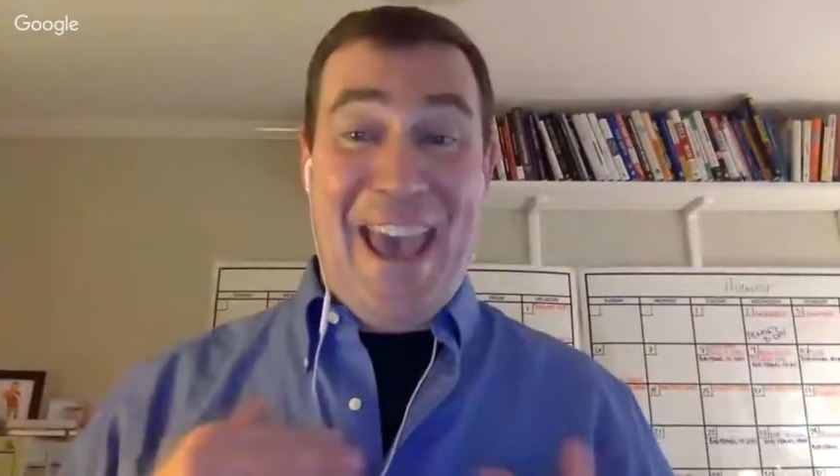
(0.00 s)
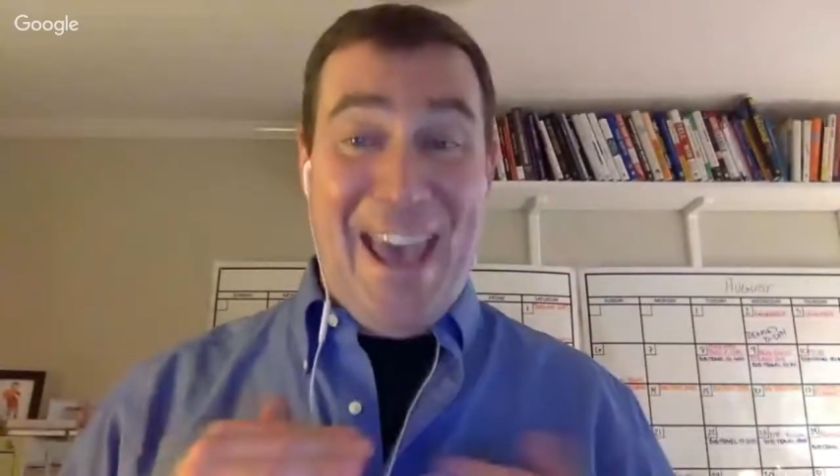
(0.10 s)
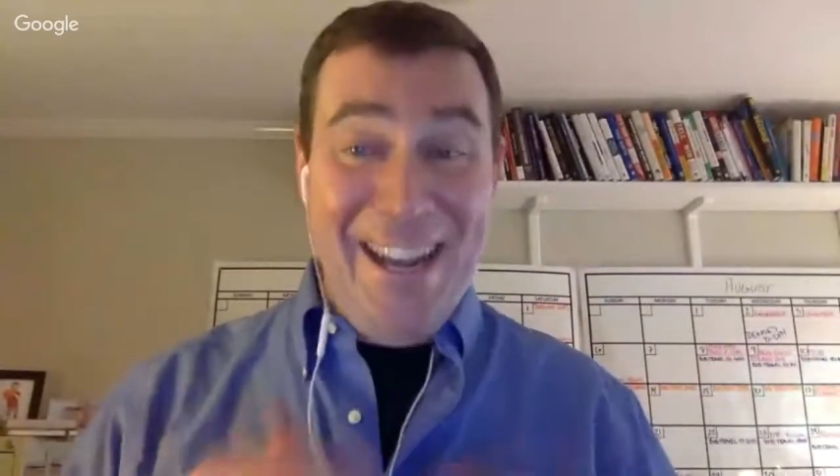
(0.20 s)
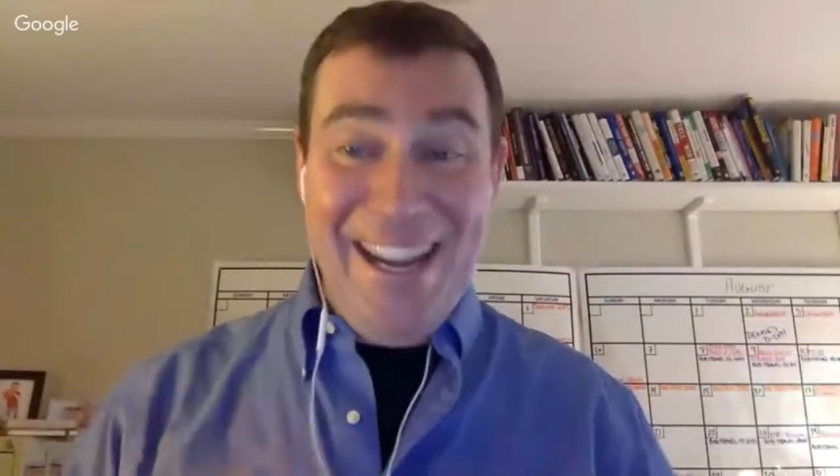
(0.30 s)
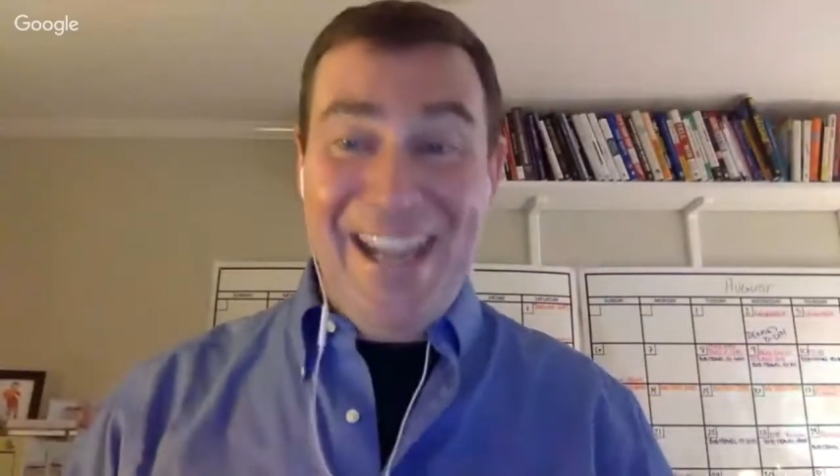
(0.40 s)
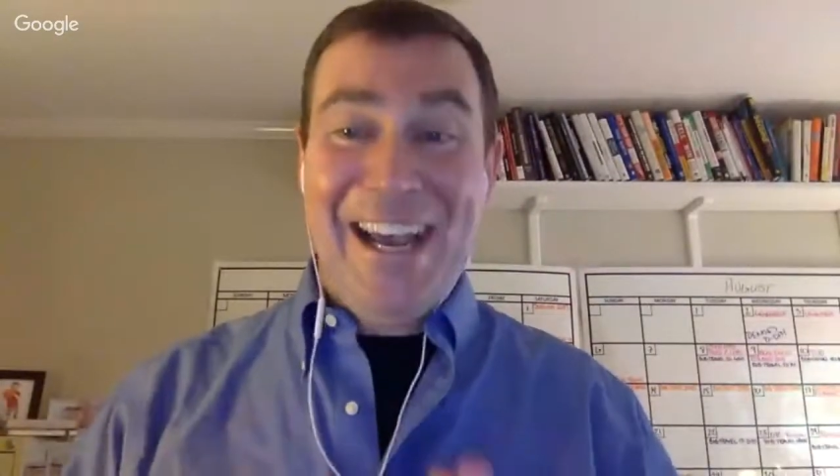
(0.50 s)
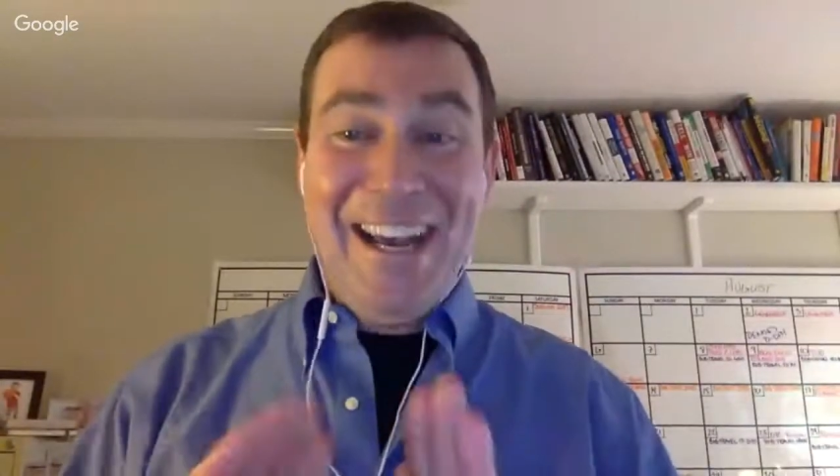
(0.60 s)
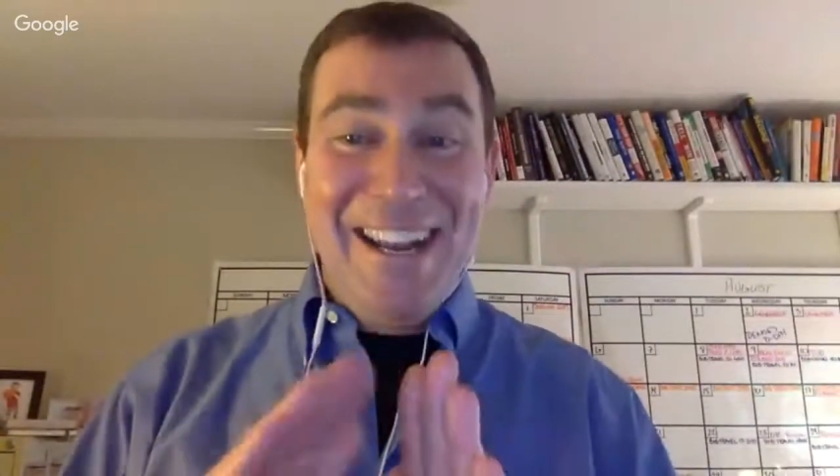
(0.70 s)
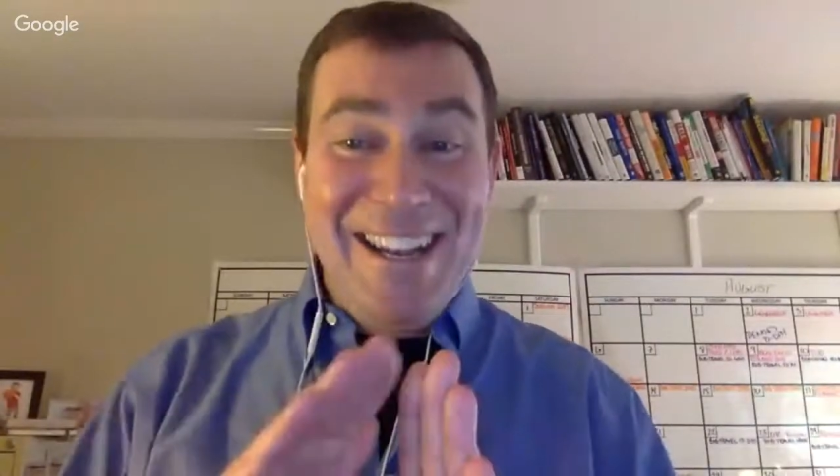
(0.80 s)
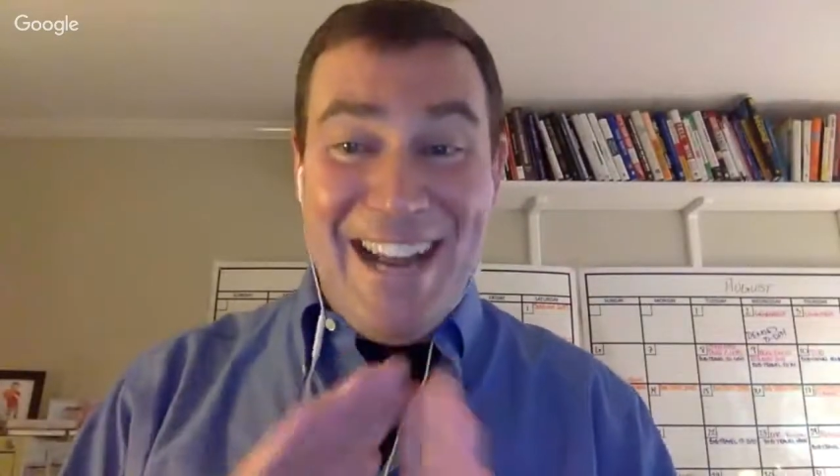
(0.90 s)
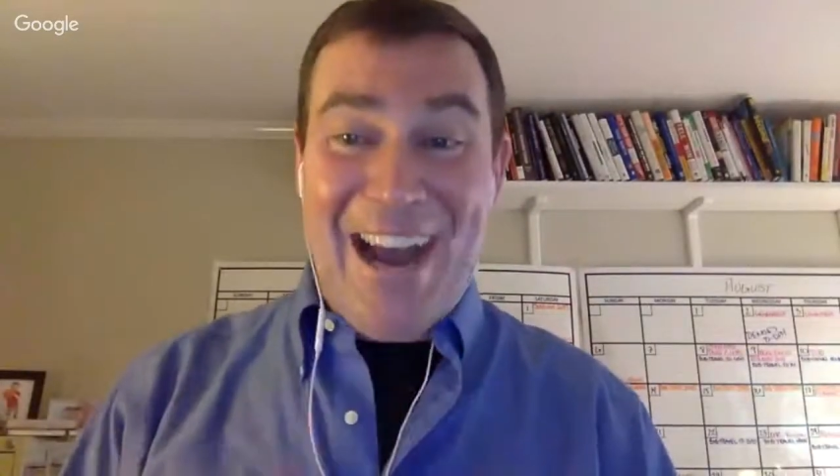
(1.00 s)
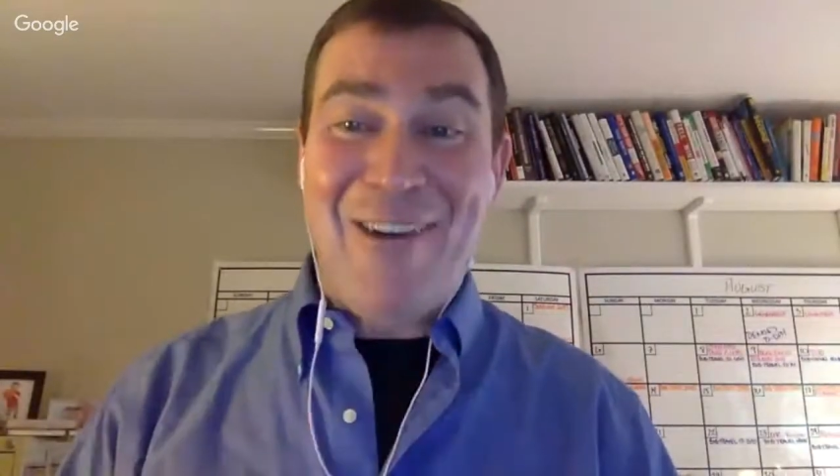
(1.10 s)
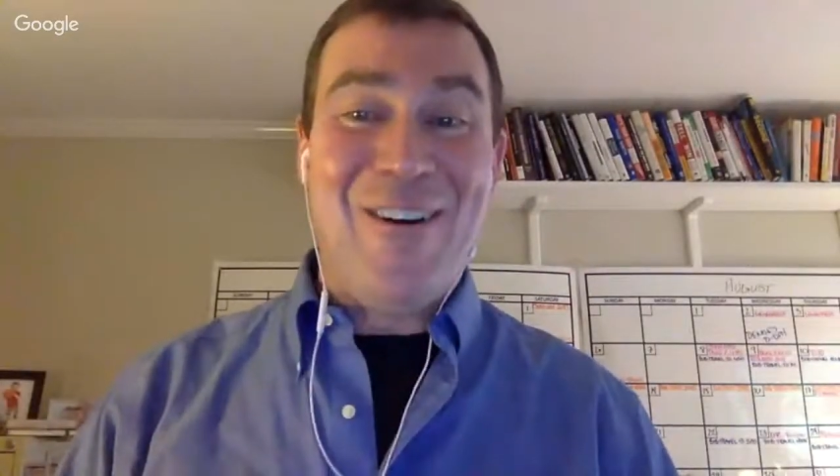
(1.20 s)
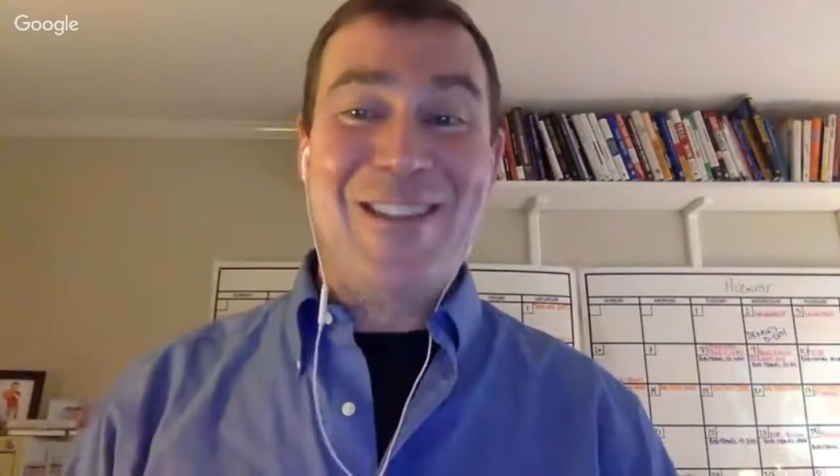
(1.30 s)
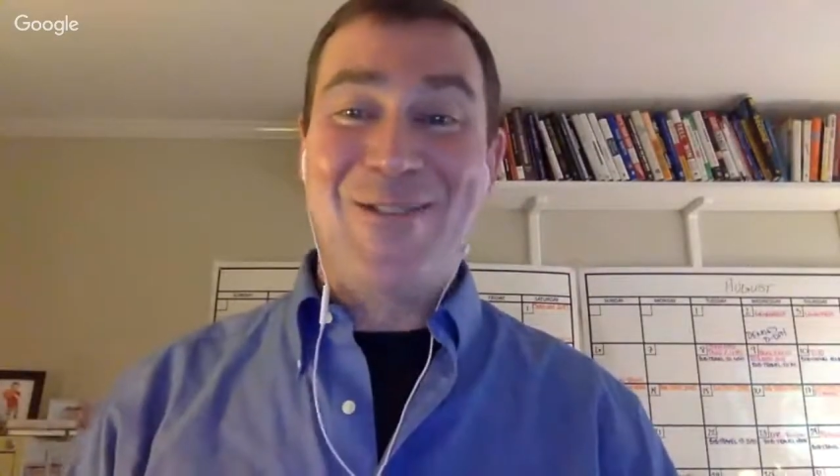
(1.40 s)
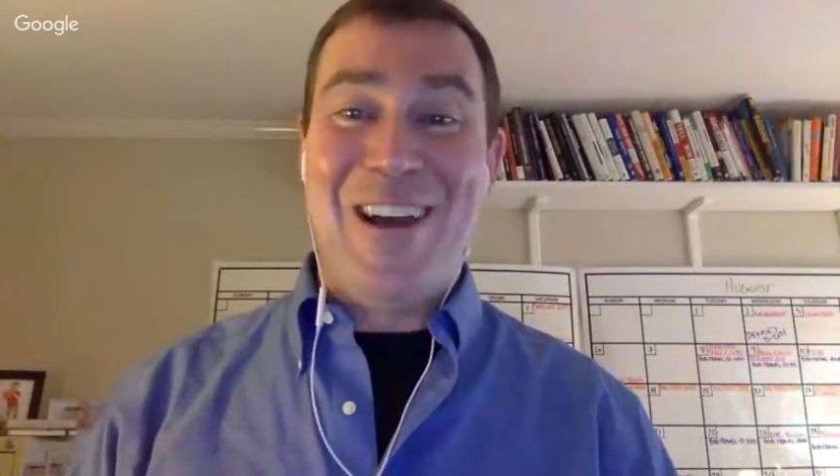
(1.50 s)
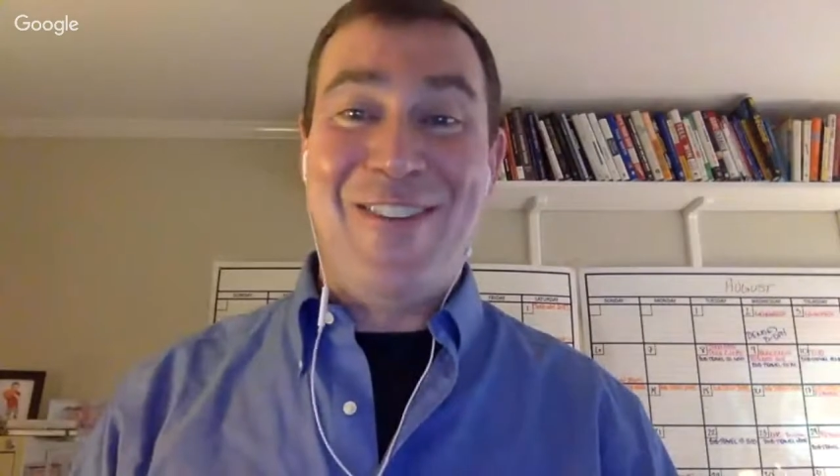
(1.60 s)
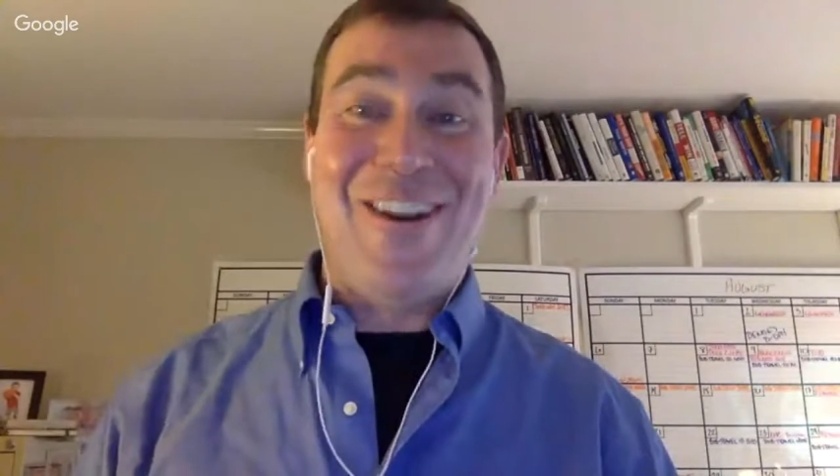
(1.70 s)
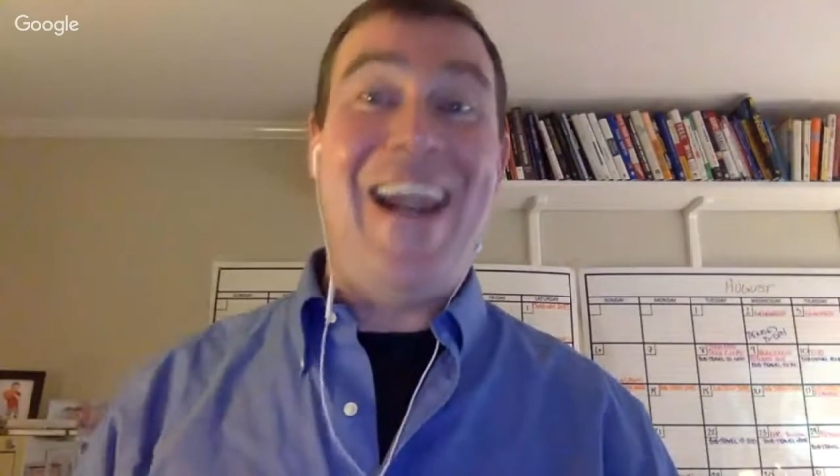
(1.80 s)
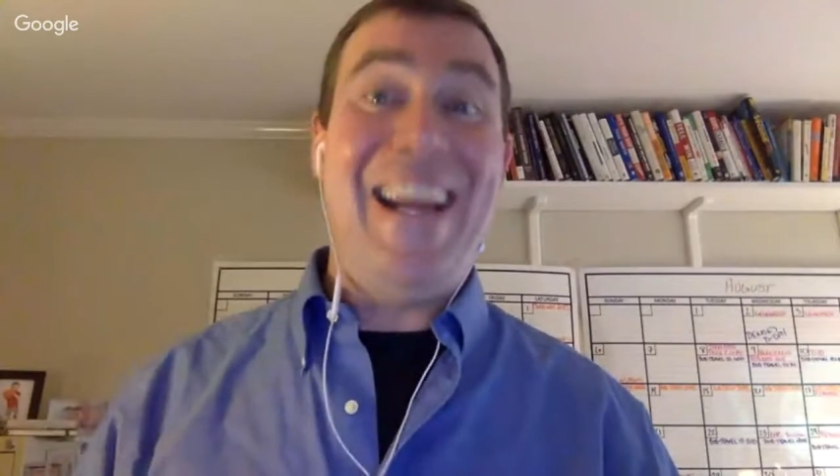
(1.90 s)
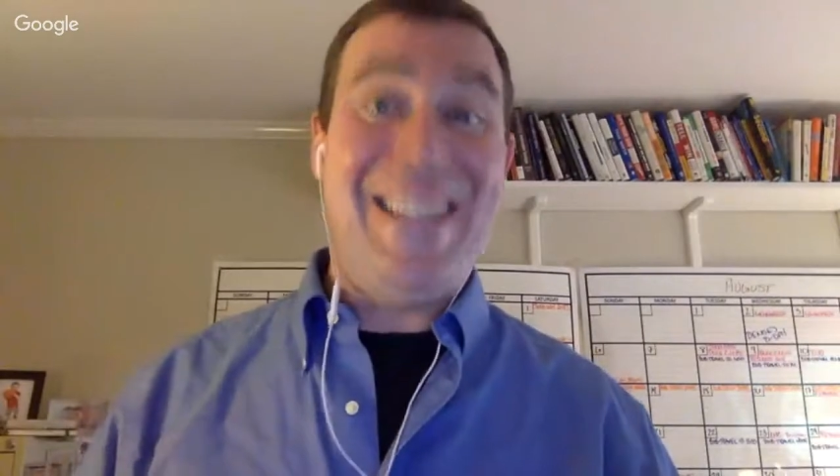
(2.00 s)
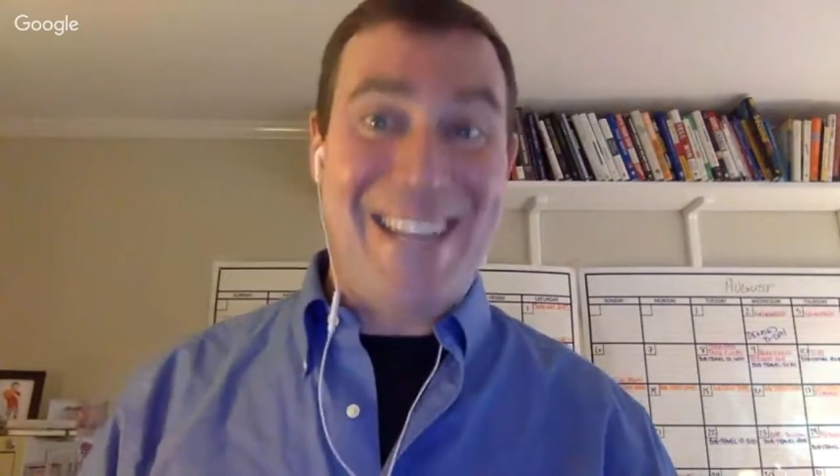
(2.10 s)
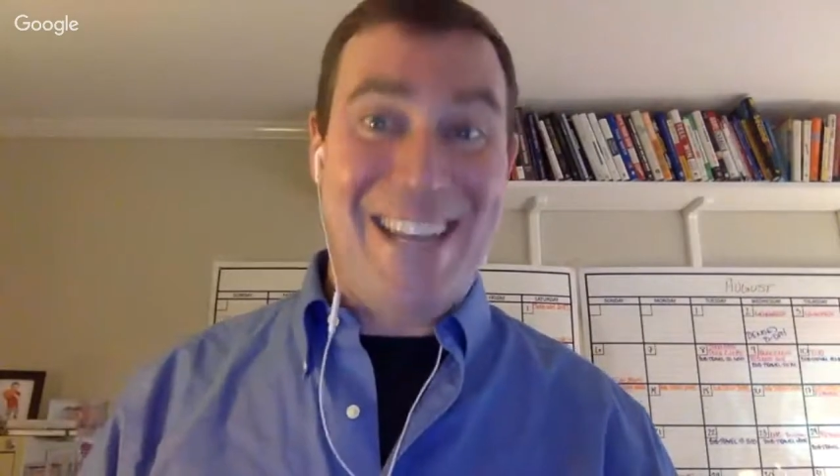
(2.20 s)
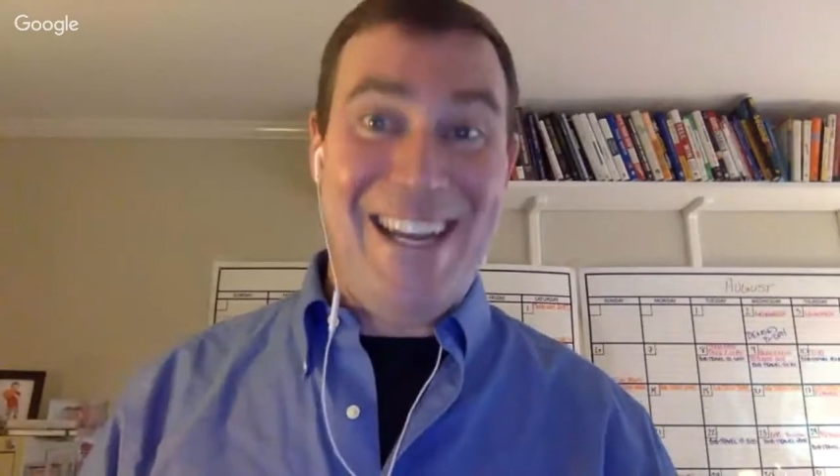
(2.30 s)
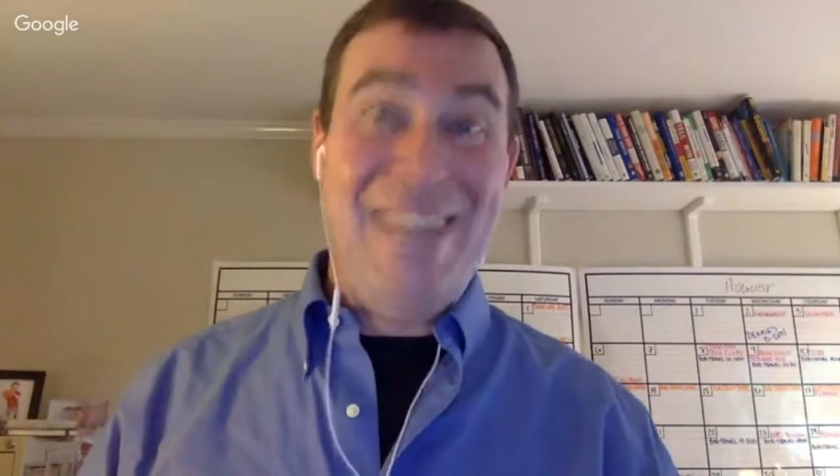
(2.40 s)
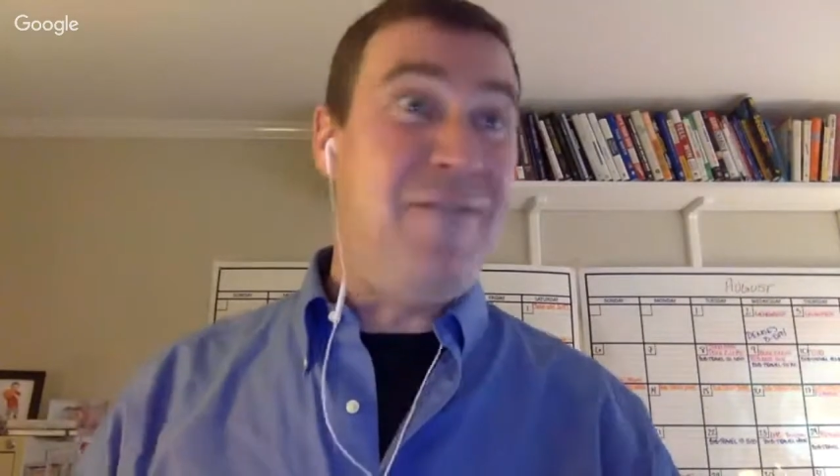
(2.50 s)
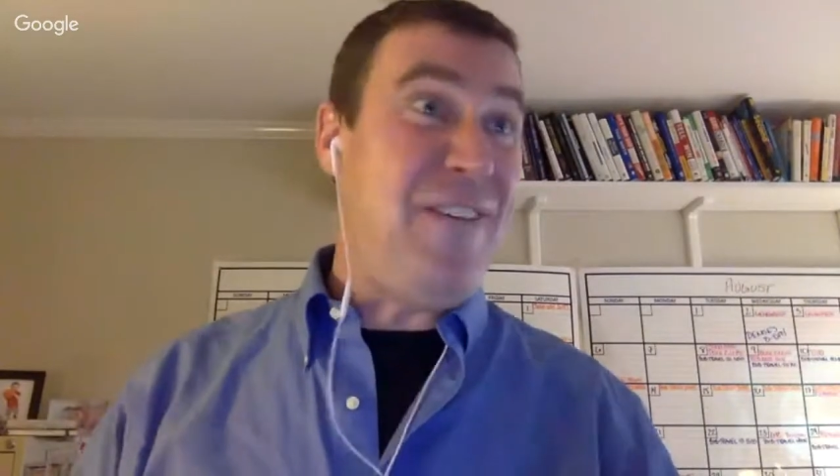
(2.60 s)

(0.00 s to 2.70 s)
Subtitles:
any doubt whatsoever, 18,